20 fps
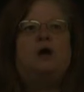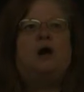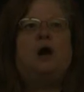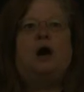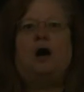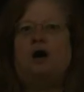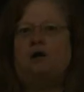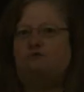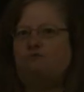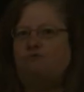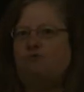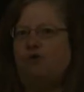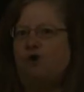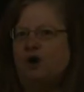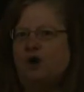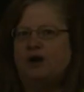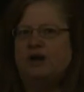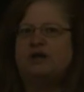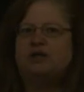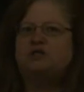Uh,
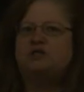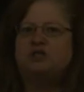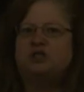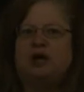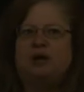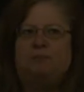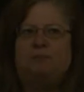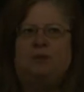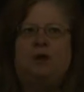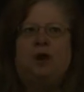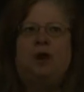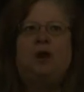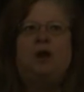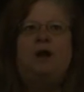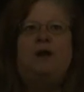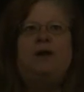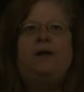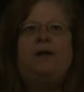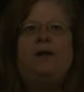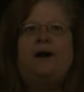for example,
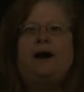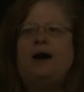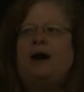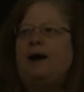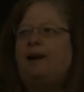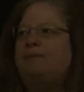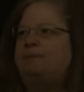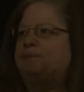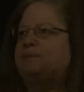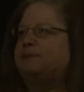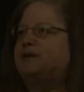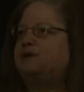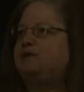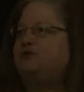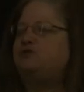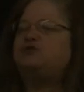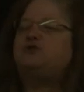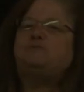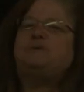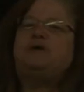um, there
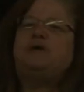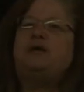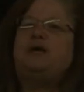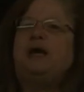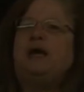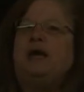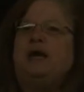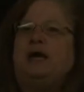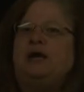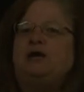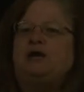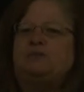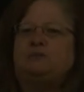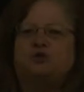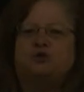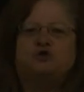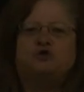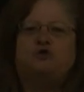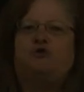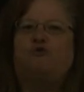used to be a
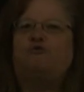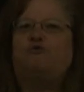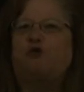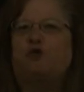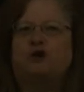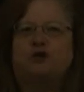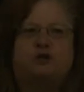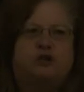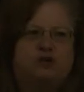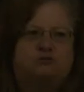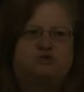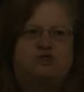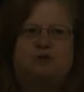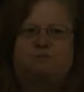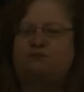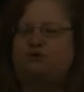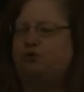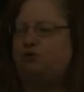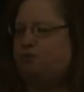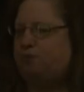commercial for
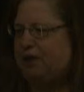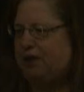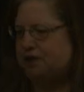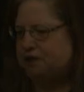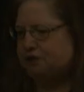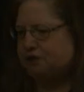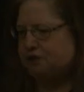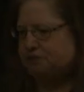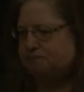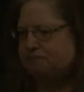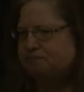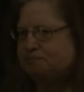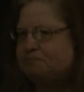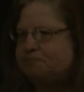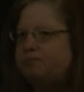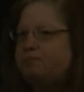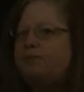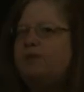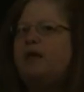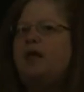close-up toothpaste.
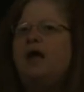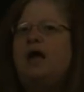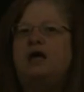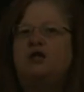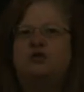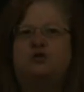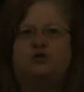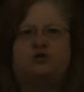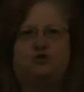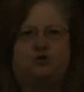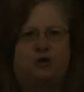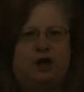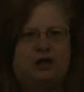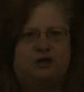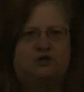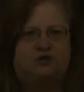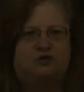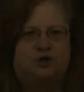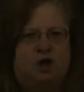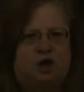And the two
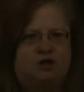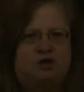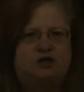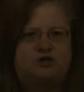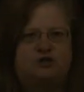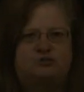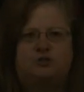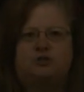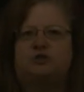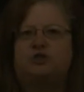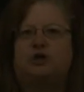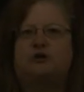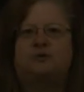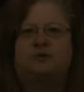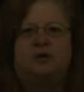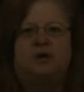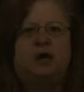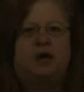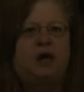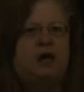guys are talking to each
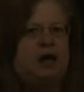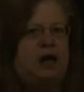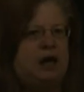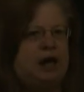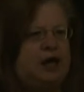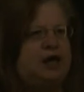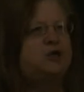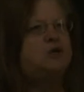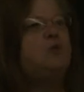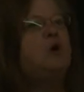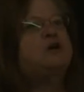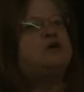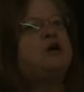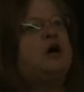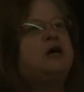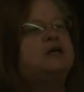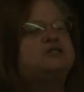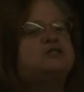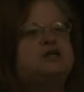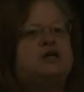other. And the one
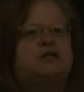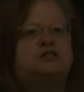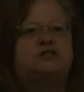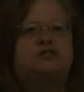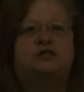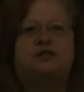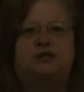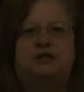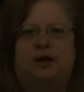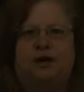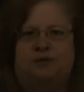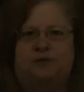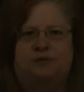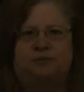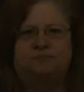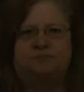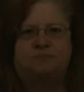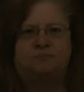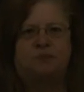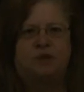guy says to the other,